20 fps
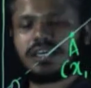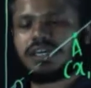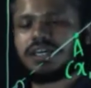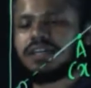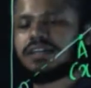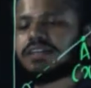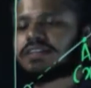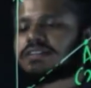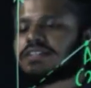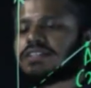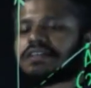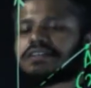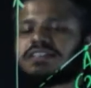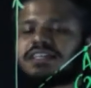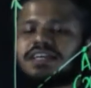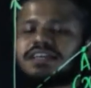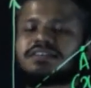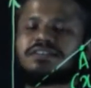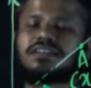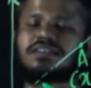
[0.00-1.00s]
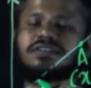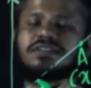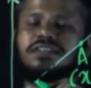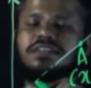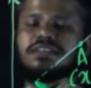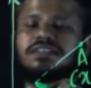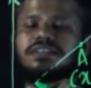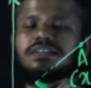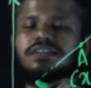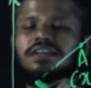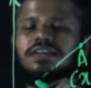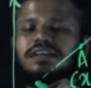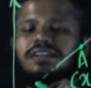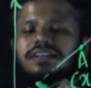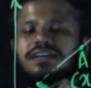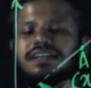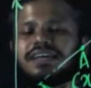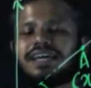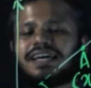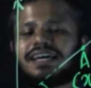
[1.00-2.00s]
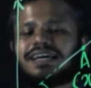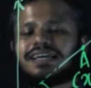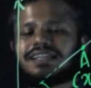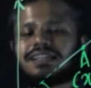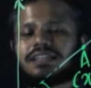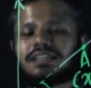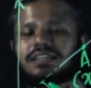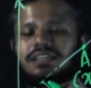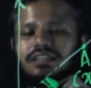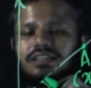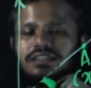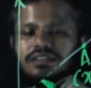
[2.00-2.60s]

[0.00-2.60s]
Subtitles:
intersect the x-axis, that angle,